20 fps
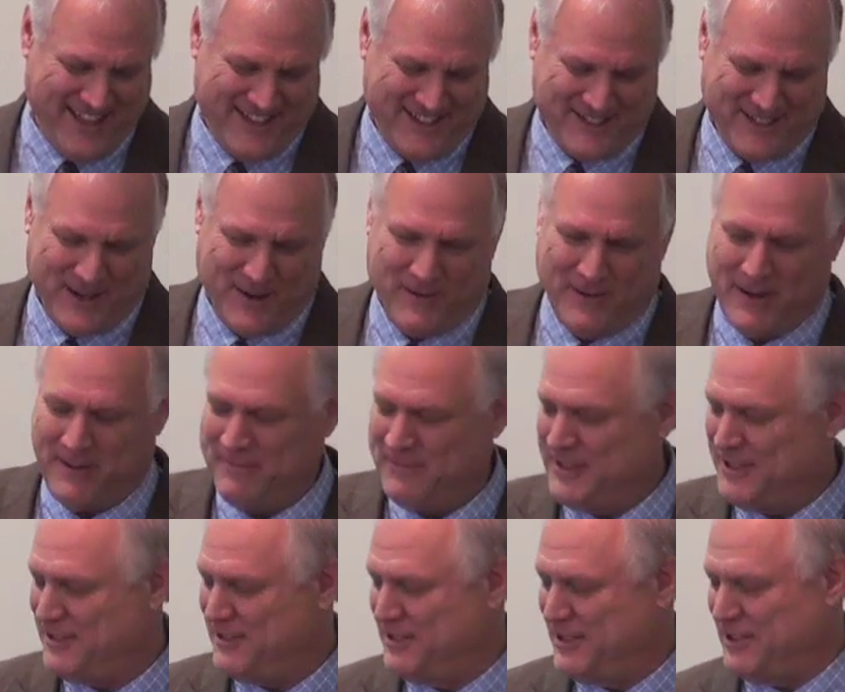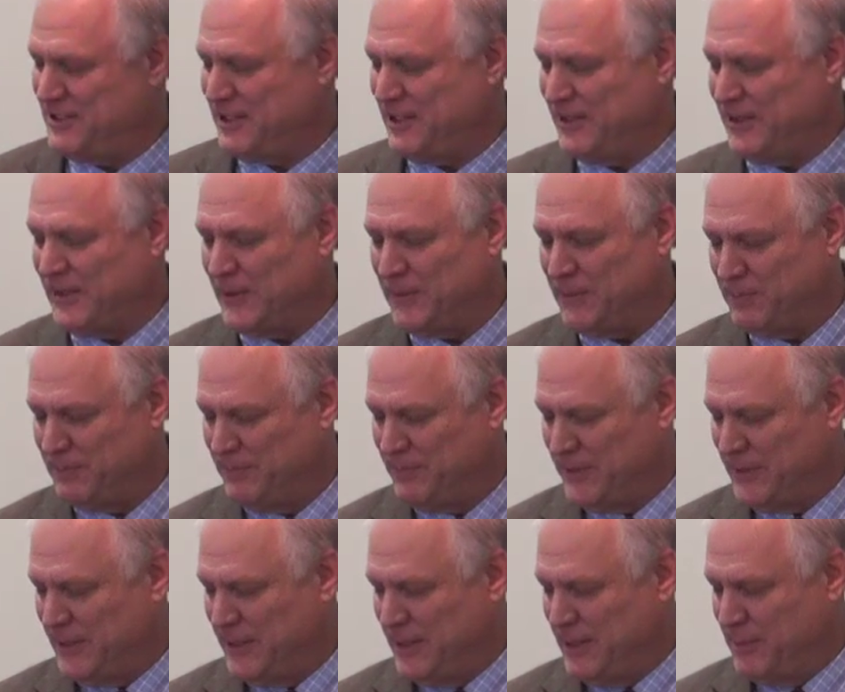So just a little
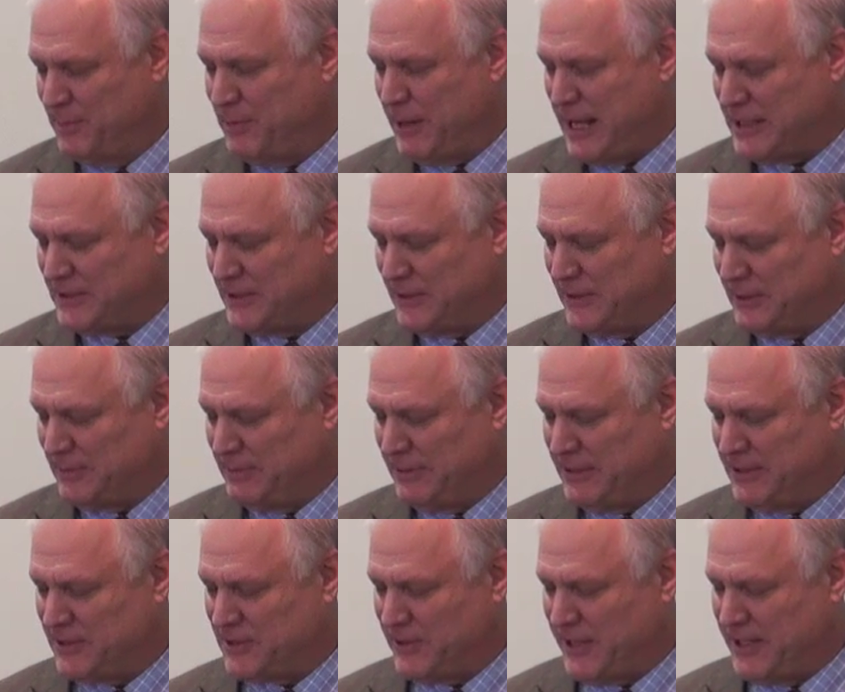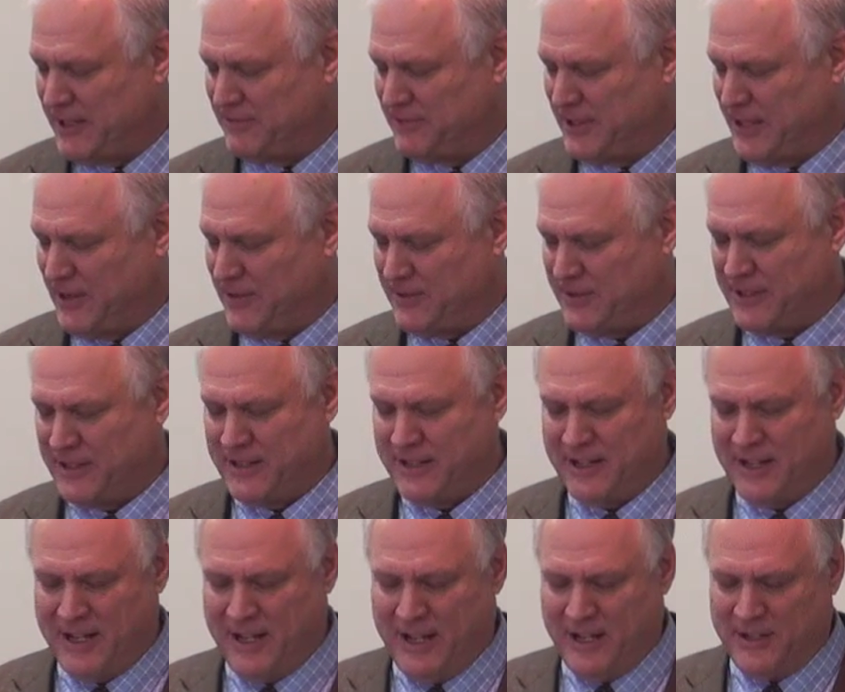practical administrative note.
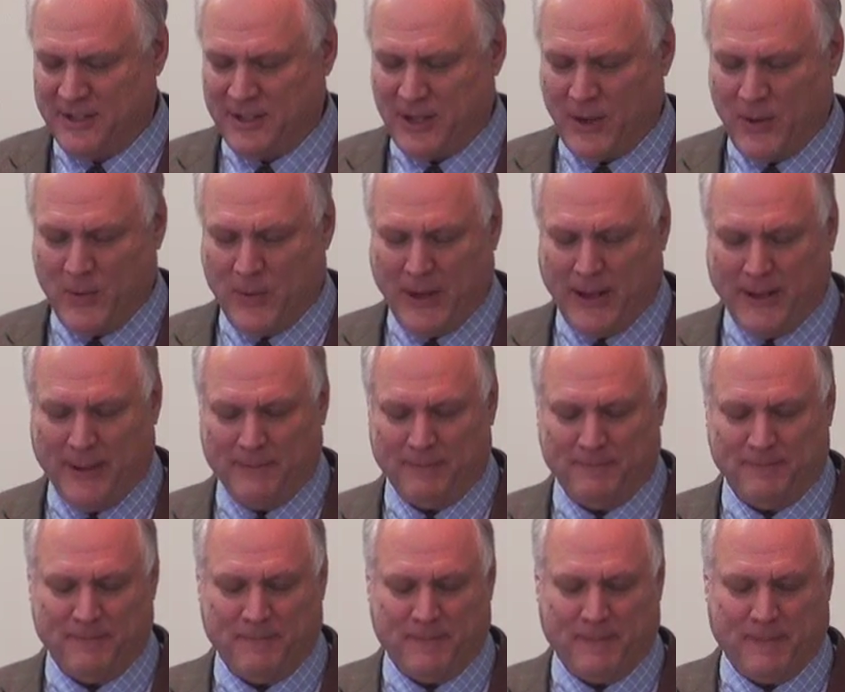So